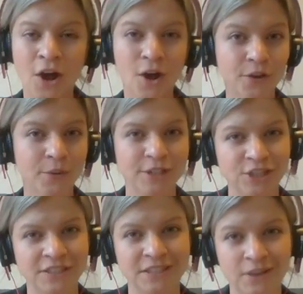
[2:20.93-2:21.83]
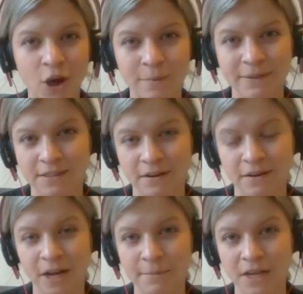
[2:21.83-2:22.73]
all the questions and comments that
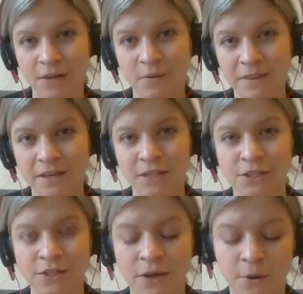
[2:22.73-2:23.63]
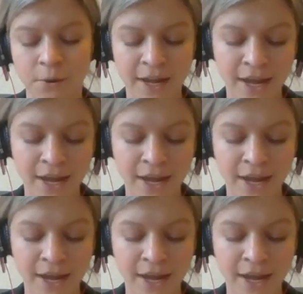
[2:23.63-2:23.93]
are coming in with it. So